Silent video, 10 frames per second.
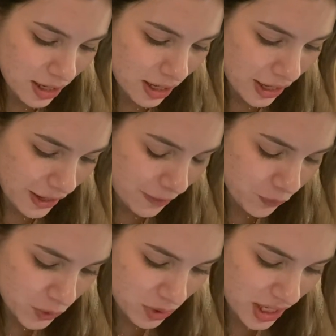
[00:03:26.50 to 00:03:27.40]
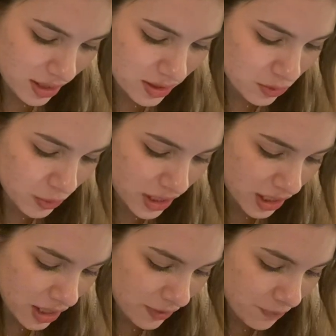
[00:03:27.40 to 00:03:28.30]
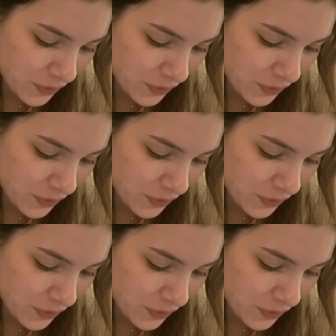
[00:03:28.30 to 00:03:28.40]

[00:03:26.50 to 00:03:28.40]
So dance and running.